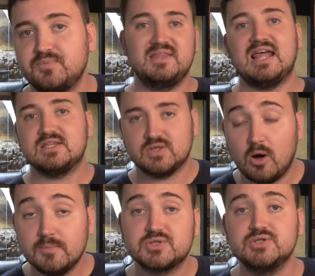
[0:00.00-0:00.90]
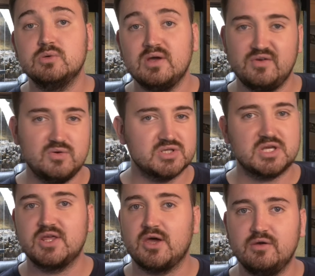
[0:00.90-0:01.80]
I mean, that's optional. If you were just
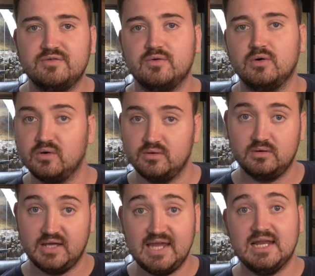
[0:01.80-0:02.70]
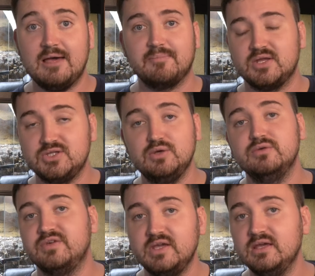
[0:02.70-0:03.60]
going to go for heat lamp and
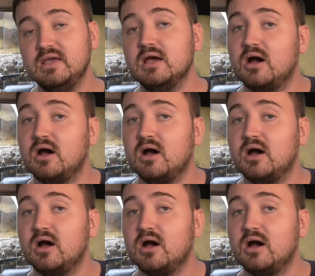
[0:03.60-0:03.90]
UV,